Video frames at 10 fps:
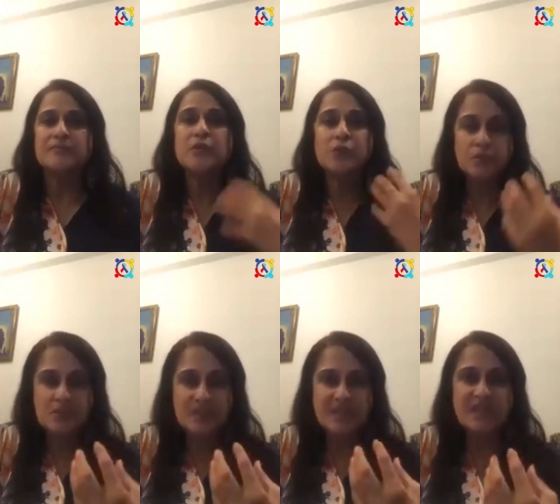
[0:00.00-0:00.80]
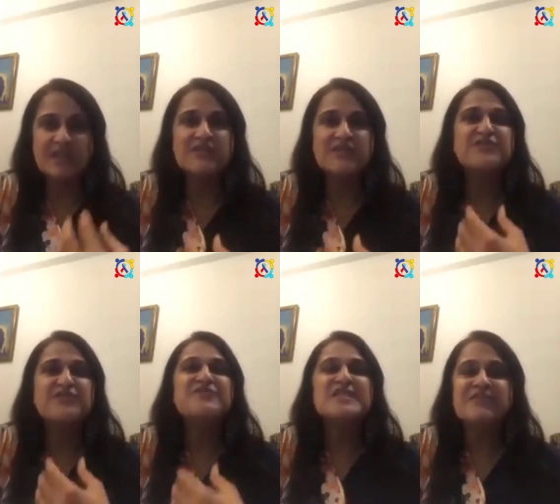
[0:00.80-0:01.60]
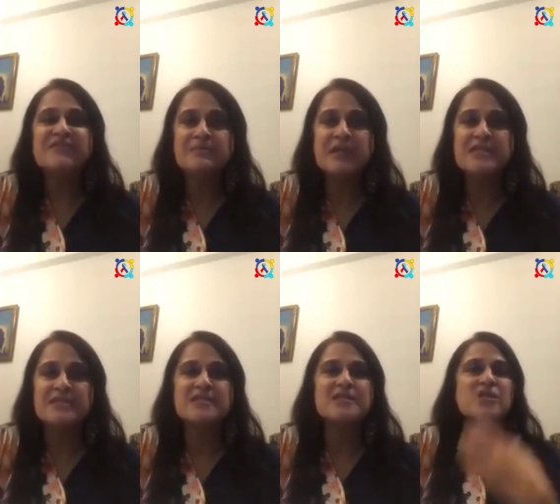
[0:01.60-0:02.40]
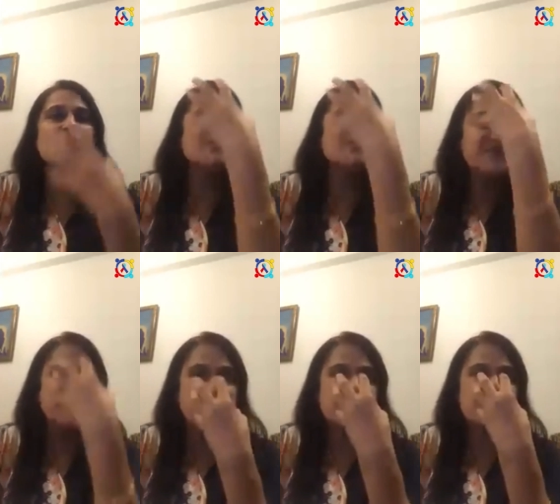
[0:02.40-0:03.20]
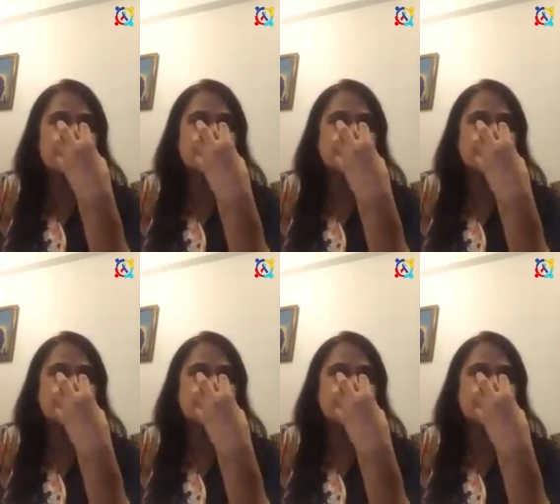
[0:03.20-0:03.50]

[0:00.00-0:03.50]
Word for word: using the 57 muscles of the face,